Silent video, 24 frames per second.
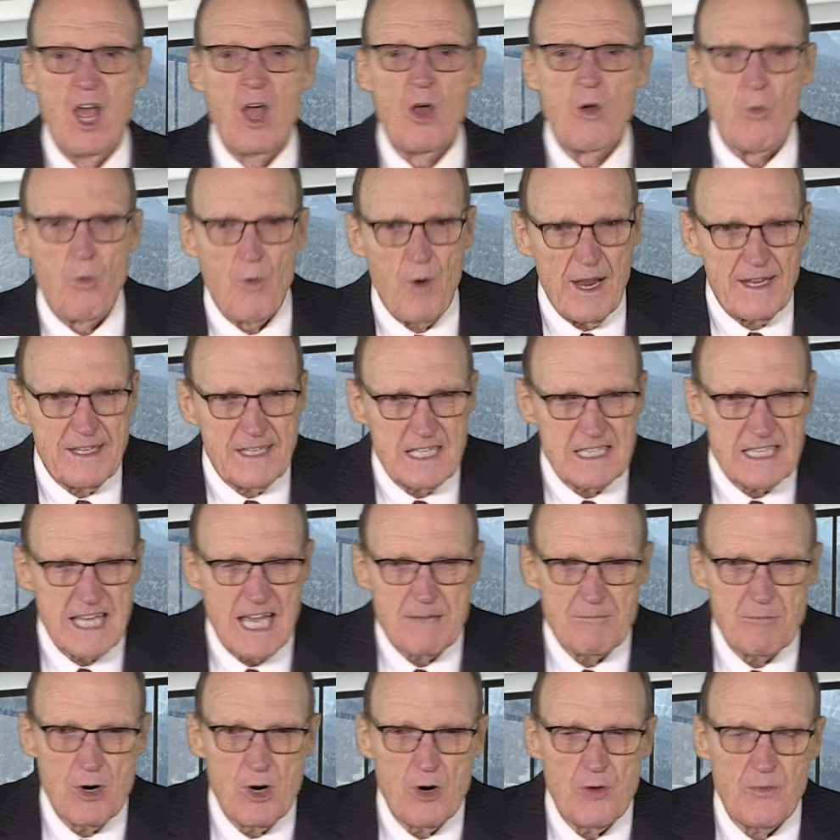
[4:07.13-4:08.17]
When did they
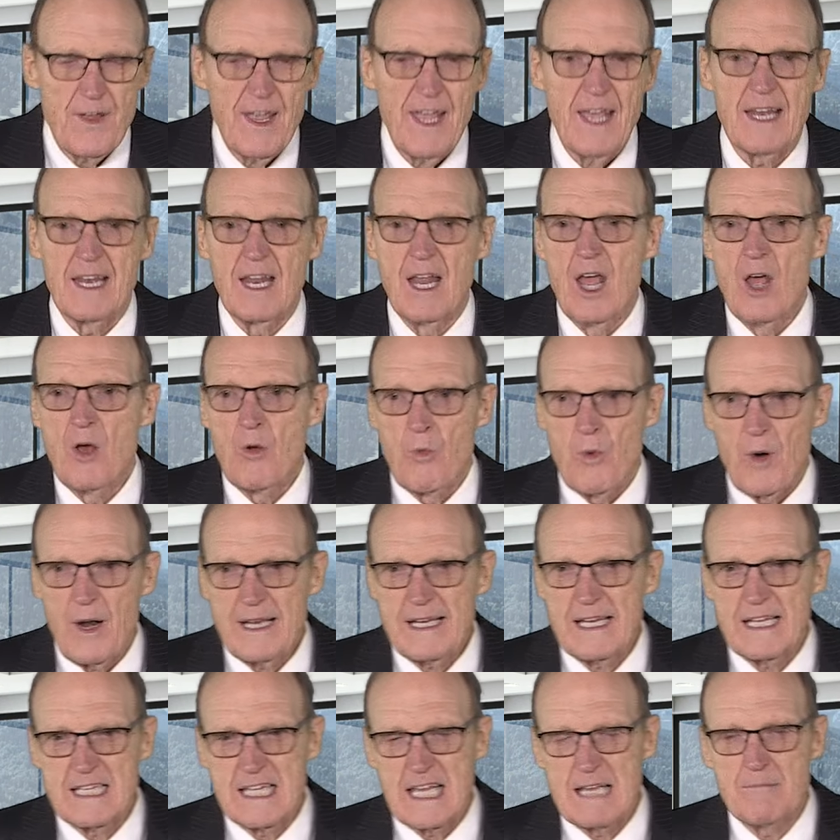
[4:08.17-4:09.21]
move in? When
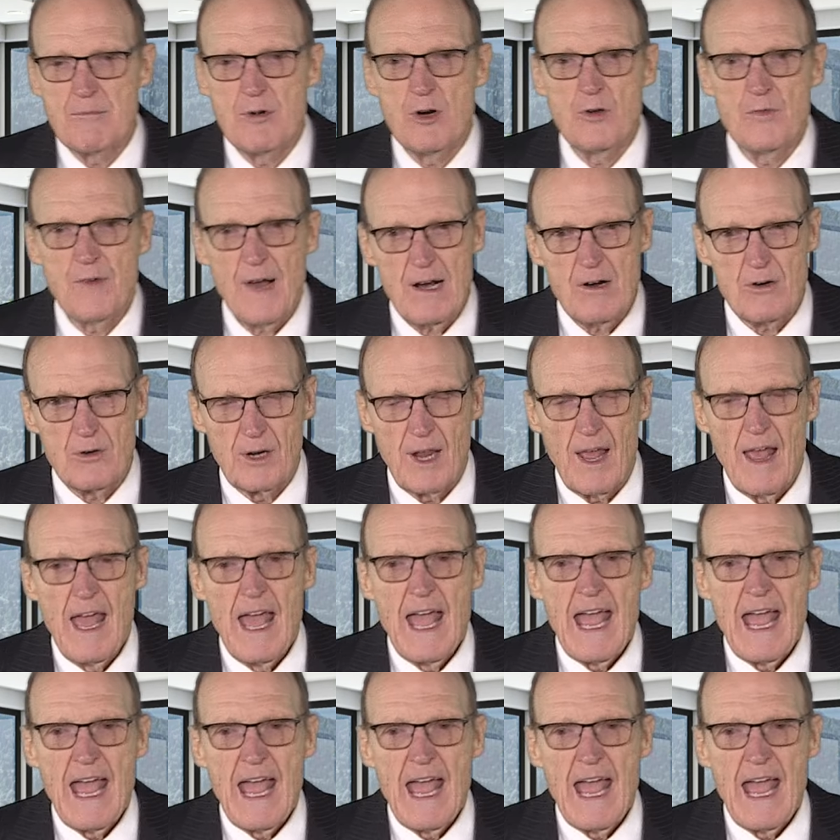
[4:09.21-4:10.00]
did they move out?